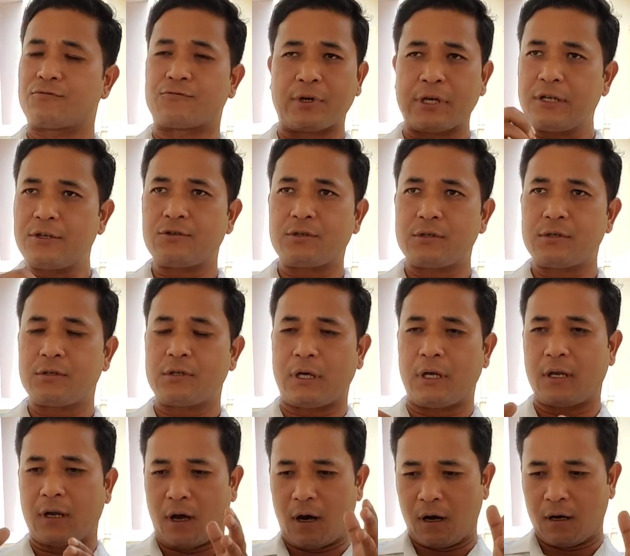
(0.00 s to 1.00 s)
religion
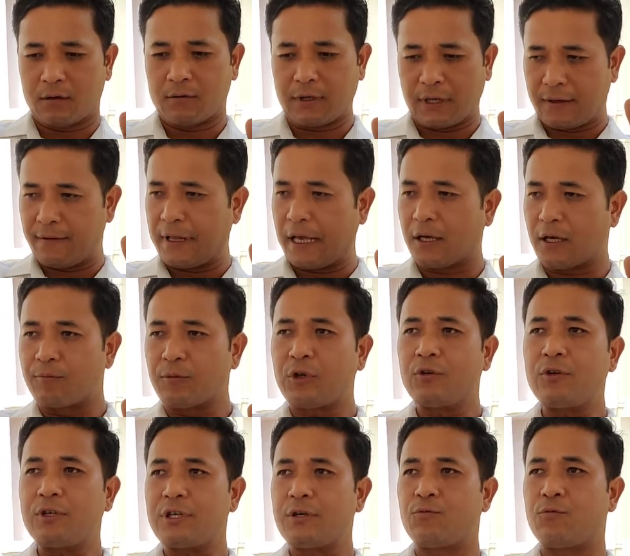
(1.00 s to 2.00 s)
in our ethnic
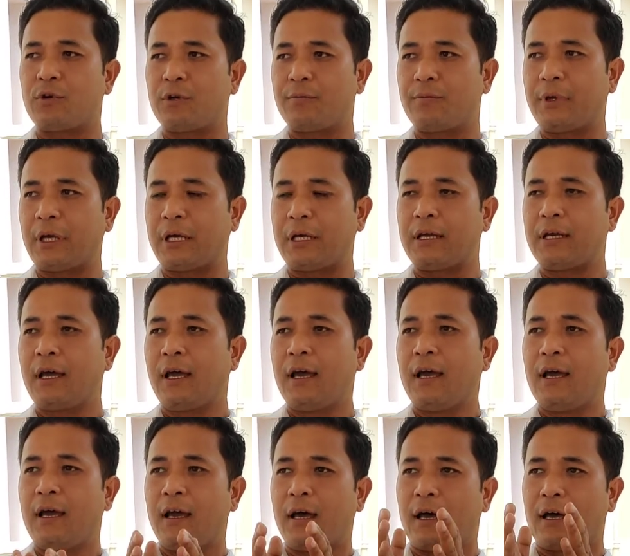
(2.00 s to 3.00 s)
community would be
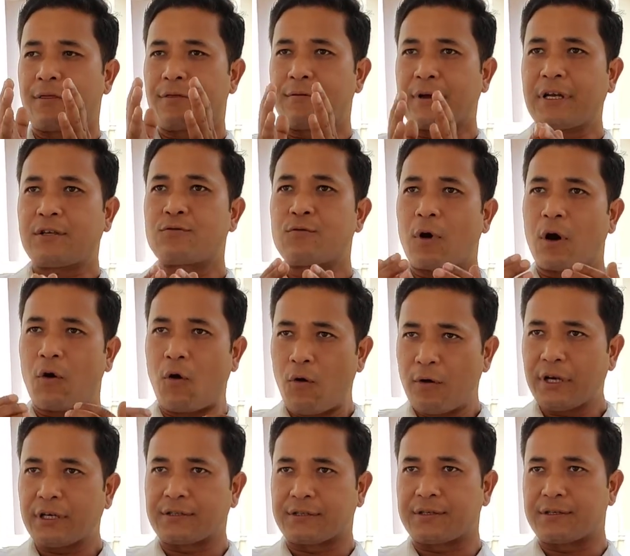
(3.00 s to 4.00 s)
a threat to our own
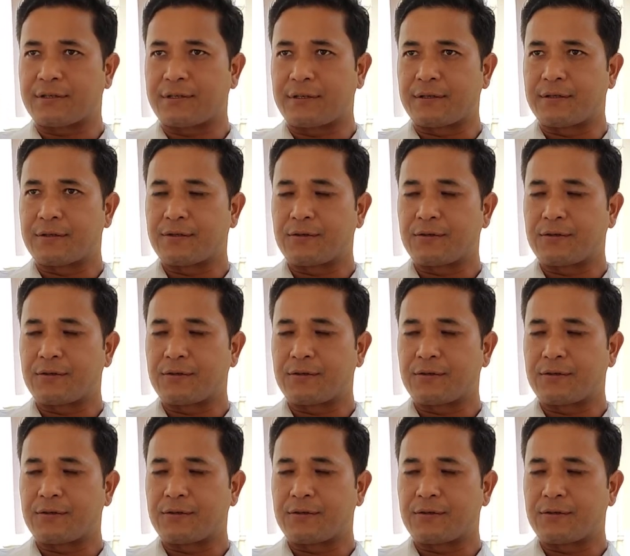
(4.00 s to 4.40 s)
existence.